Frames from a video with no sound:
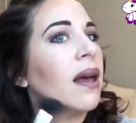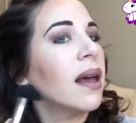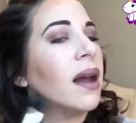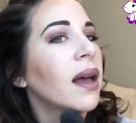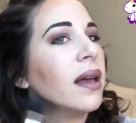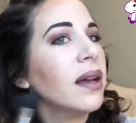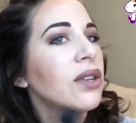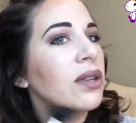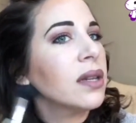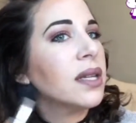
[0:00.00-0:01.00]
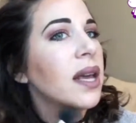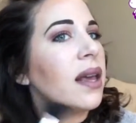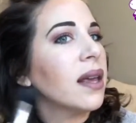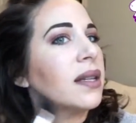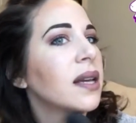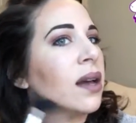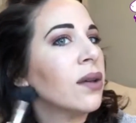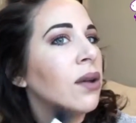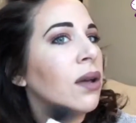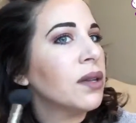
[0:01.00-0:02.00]
And I actually take it
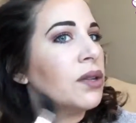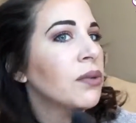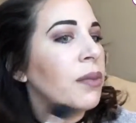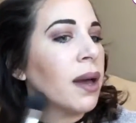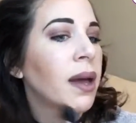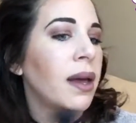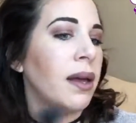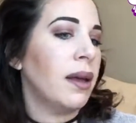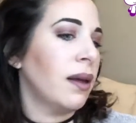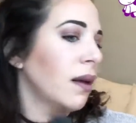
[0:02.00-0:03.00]
down onto my